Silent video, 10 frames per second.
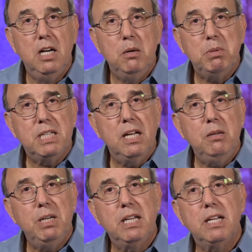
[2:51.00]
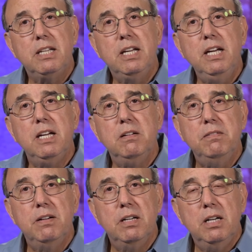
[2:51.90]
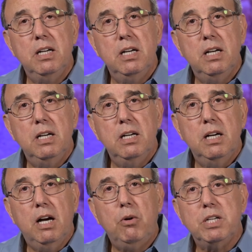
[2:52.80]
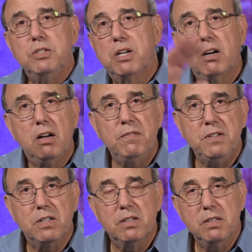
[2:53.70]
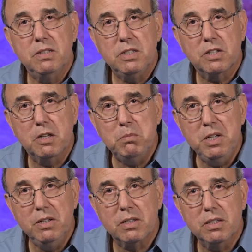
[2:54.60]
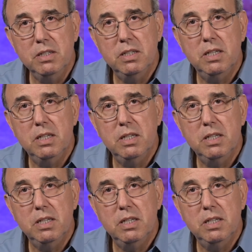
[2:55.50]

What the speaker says: But then when they leave, or you turn off your computer,